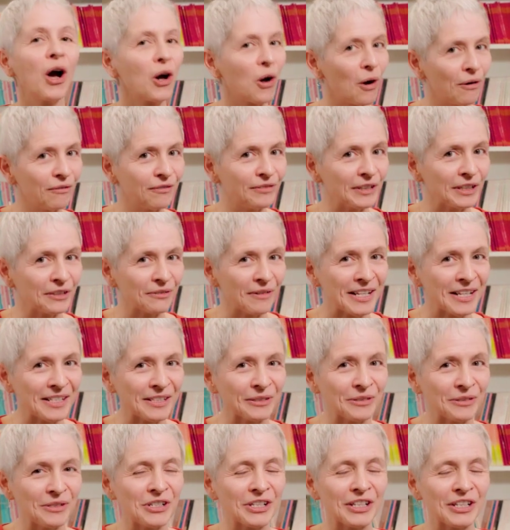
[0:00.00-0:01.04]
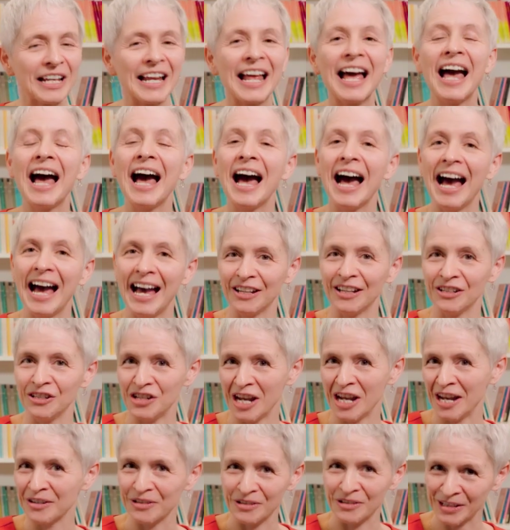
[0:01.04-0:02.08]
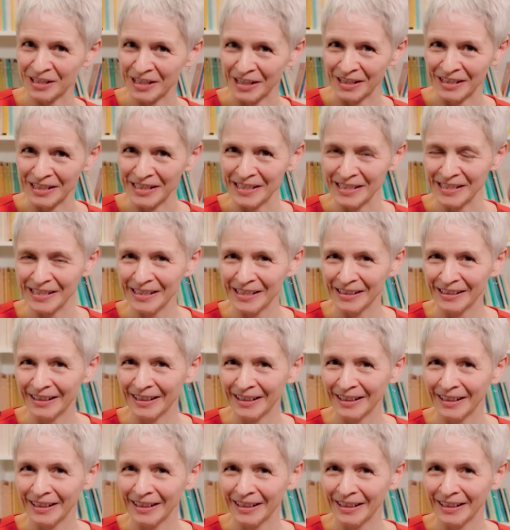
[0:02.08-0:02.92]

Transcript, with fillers: conflict resolution, and gender studies.